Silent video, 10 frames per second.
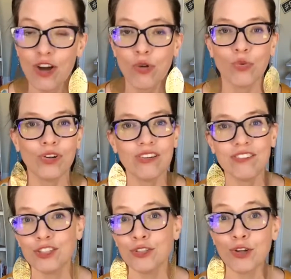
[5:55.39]
we'll
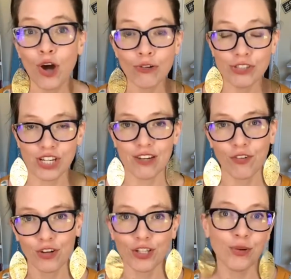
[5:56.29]
even do coaching
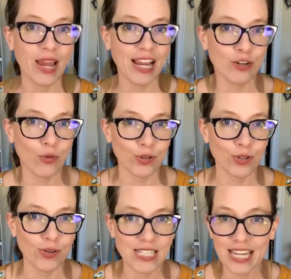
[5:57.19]
for you and or
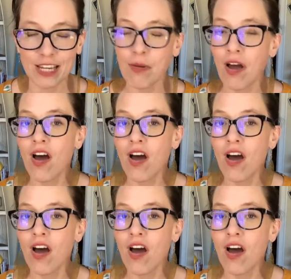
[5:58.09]
your team